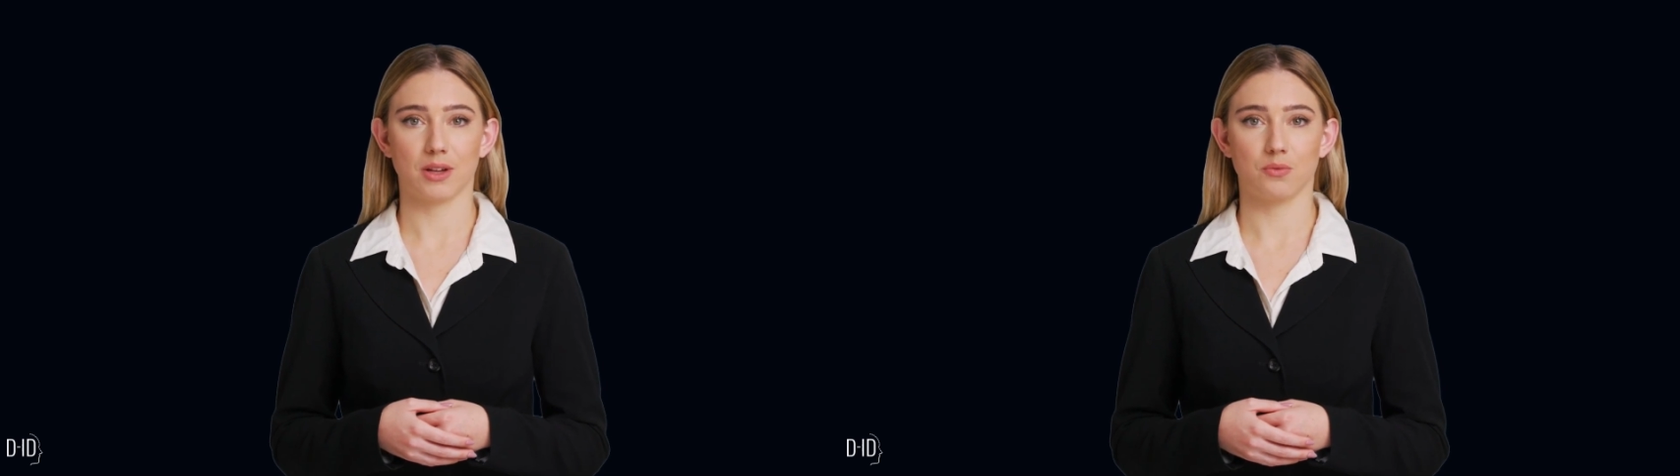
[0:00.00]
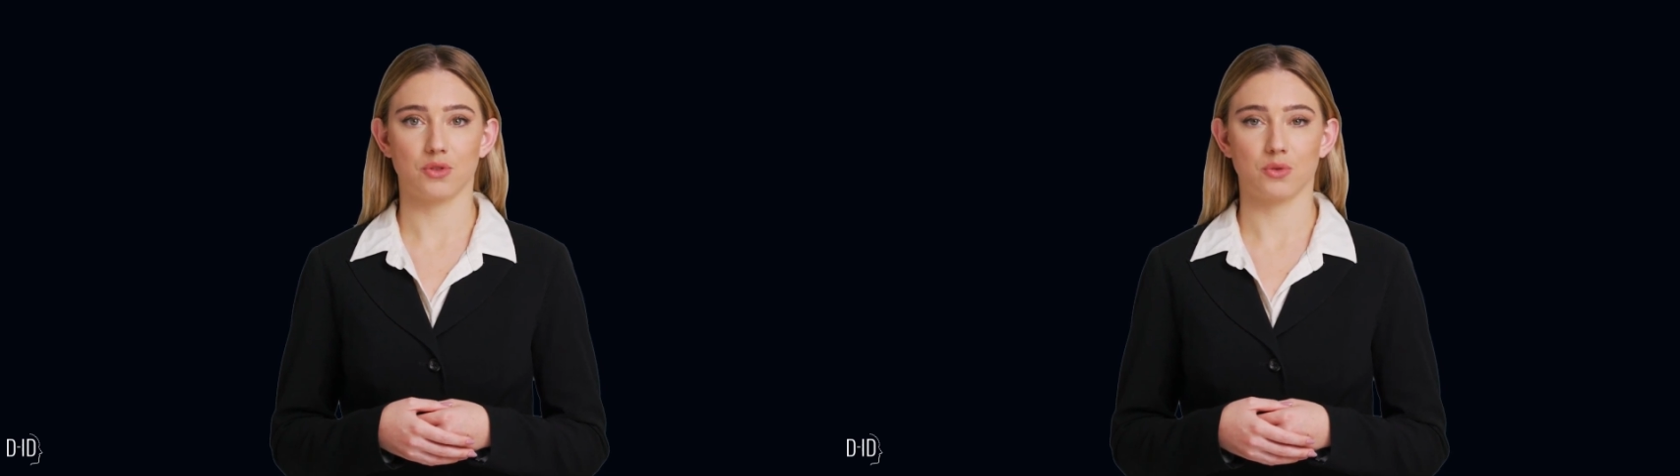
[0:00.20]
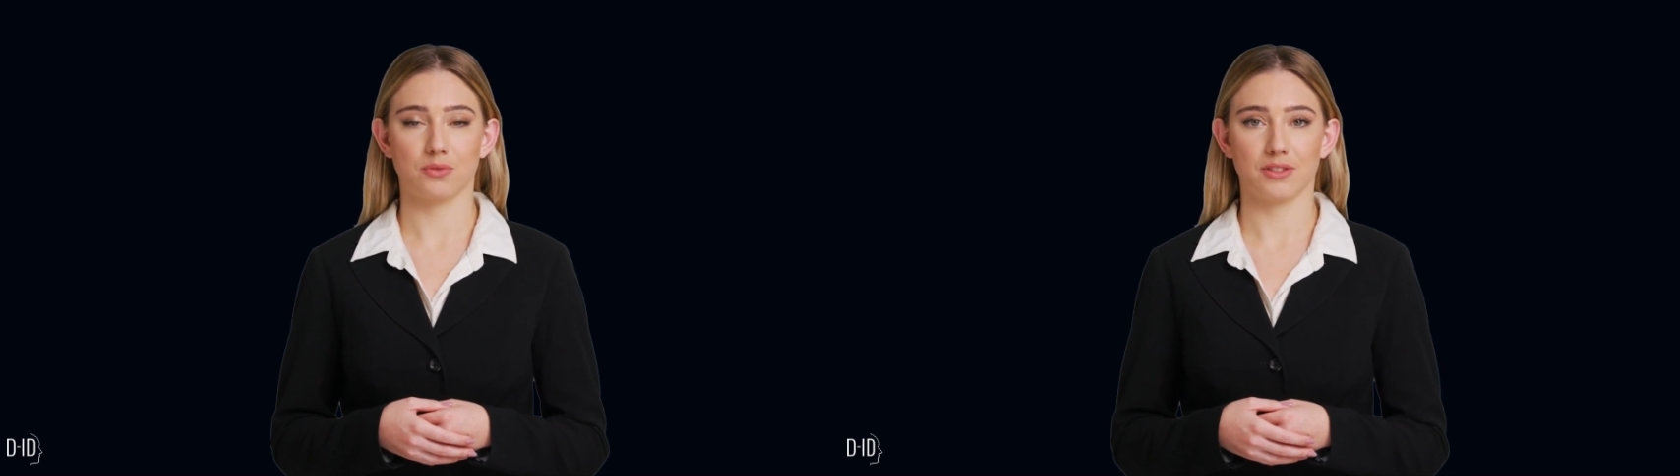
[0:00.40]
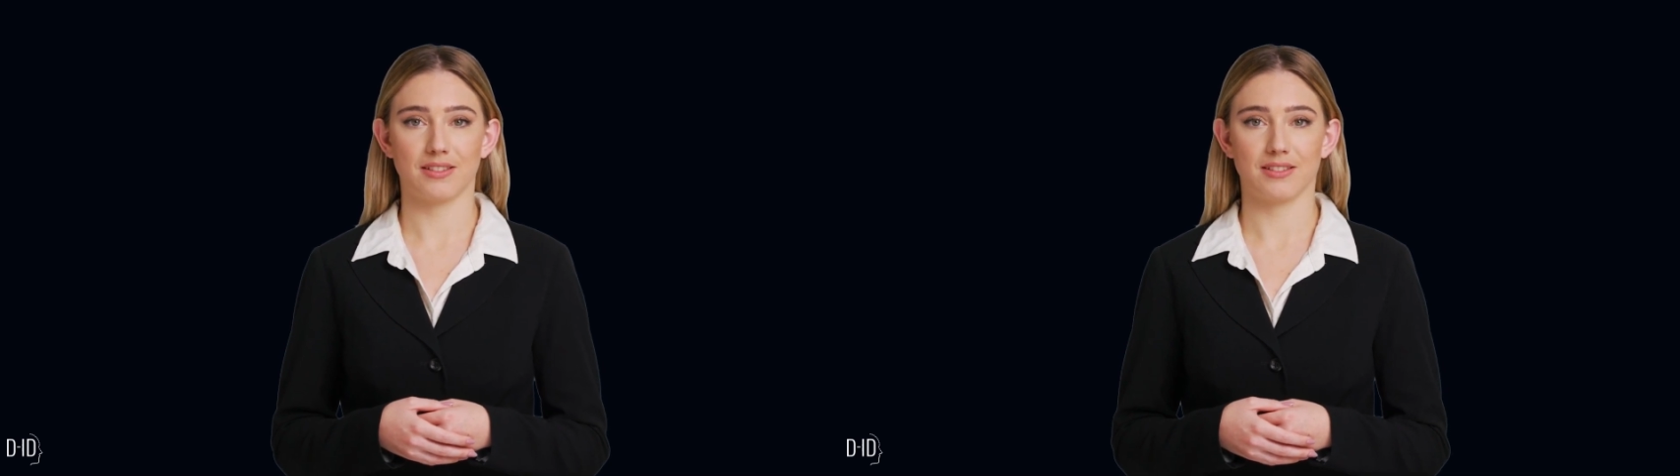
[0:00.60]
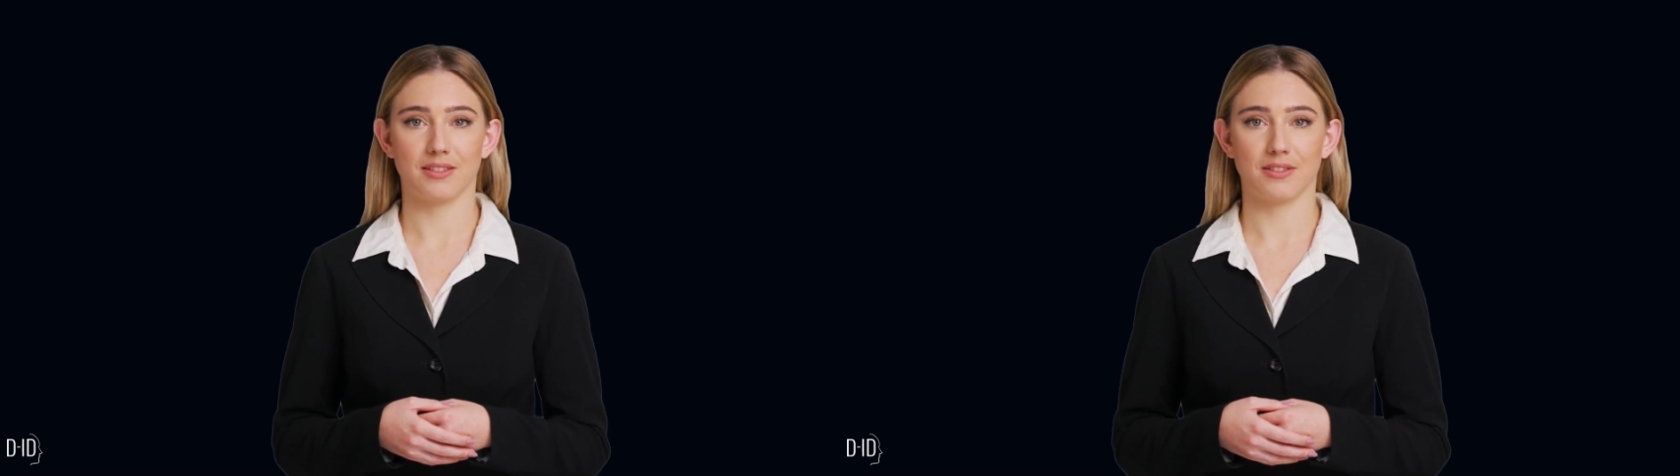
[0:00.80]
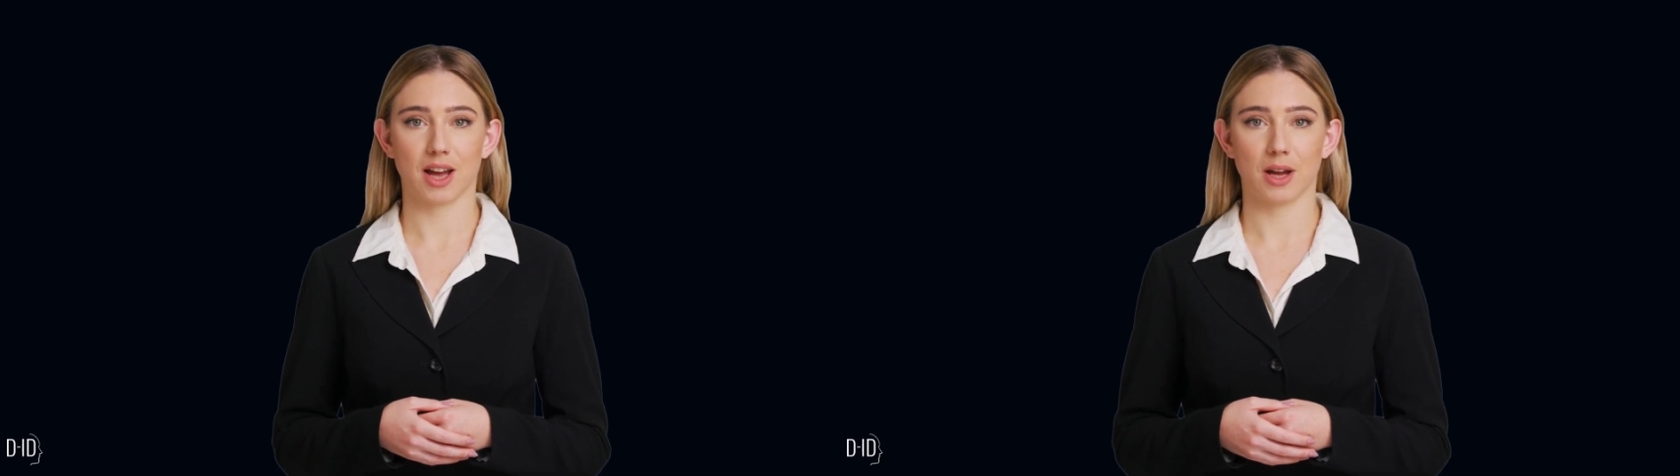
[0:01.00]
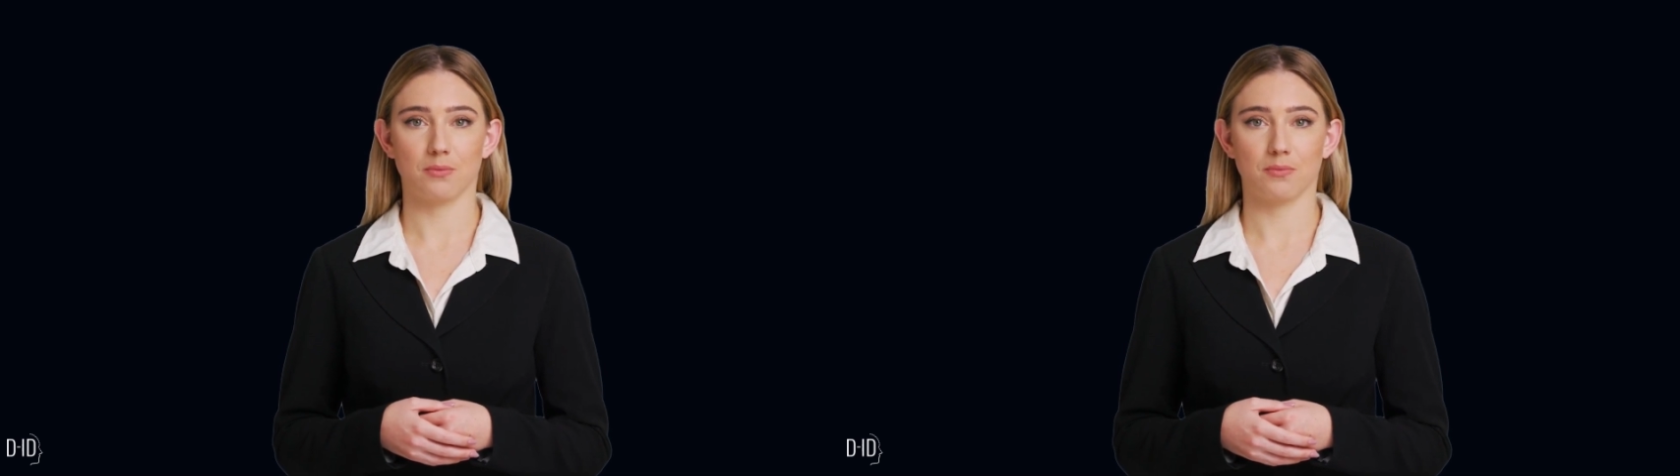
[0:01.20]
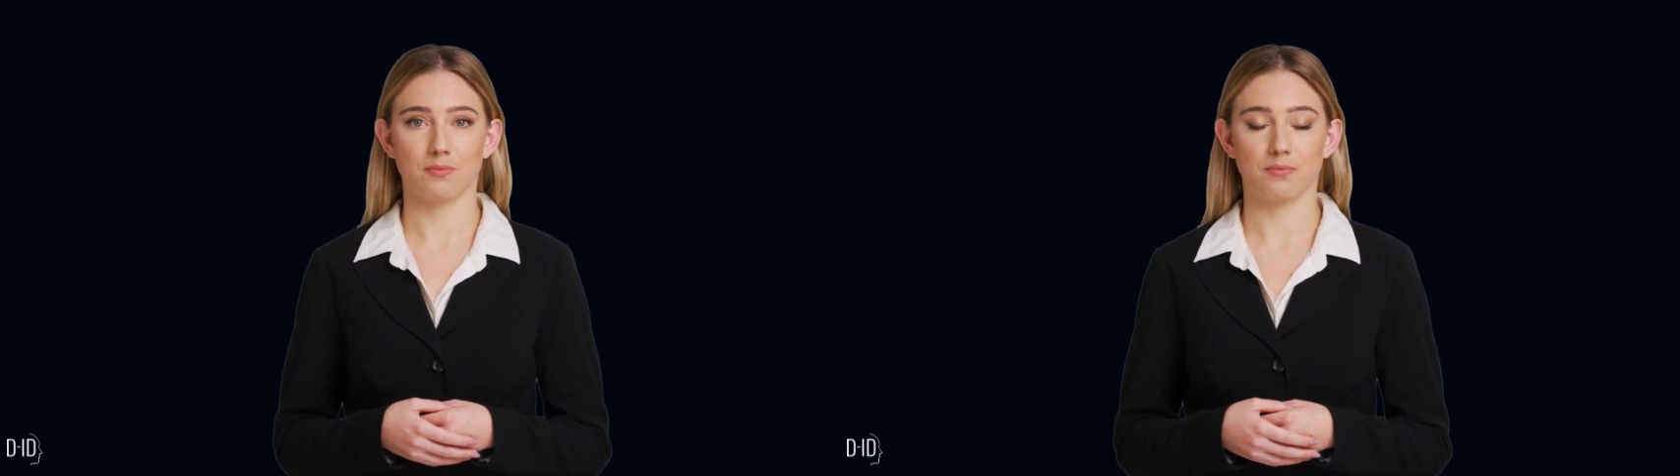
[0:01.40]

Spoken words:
and reduce testing time.